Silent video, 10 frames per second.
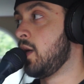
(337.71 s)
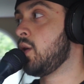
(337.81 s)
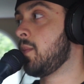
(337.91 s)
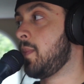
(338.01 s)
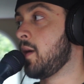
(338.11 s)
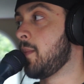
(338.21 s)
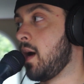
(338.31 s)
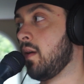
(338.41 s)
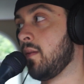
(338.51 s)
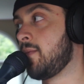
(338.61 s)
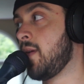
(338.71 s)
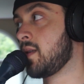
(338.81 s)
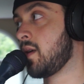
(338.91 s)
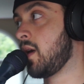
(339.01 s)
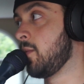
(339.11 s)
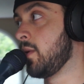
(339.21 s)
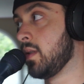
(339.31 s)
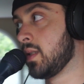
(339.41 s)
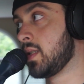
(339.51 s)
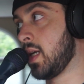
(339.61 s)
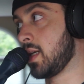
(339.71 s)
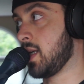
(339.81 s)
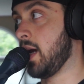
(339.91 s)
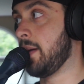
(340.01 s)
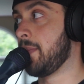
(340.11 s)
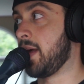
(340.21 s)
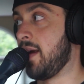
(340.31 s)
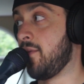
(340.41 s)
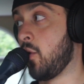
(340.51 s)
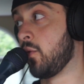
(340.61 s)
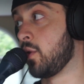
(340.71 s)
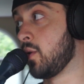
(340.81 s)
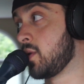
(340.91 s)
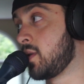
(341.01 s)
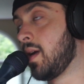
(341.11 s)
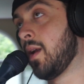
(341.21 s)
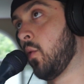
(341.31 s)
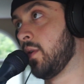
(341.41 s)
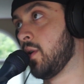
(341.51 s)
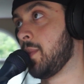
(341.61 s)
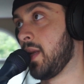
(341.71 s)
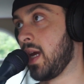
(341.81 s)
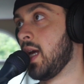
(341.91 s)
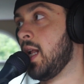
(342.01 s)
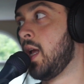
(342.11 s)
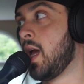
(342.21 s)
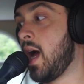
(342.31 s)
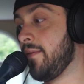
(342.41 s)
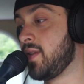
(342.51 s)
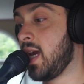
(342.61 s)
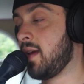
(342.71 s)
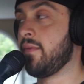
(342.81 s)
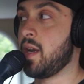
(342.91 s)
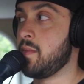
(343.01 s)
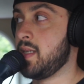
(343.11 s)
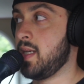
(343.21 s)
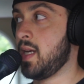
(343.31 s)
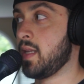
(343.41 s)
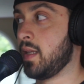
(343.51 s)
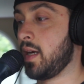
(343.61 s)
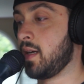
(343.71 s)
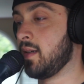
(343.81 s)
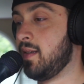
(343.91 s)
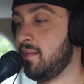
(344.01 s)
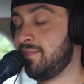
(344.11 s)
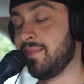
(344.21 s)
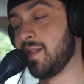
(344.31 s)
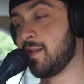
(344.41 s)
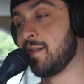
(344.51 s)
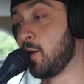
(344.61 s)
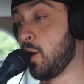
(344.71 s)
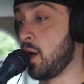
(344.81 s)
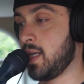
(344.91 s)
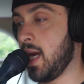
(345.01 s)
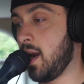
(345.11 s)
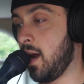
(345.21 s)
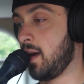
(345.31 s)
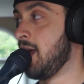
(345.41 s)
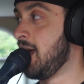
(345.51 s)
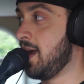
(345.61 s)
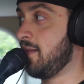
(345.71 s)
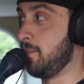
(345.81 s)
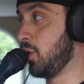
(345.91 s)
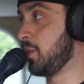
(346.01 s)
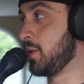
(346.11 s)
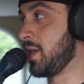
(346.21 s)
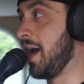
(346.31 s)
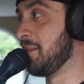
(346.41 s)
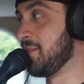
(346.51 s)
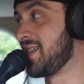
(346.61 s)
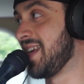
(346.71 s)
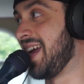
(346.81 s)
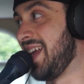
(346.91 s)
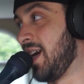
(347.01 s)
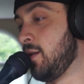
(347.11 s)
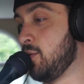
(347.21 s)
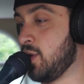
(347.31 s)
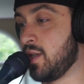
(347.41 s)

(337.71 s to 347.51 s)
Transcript: You can pee them out. Fat soluble takes time, and I've not overdosed, but like I've taken vitamin D and then like gone tanning multiple times, and like you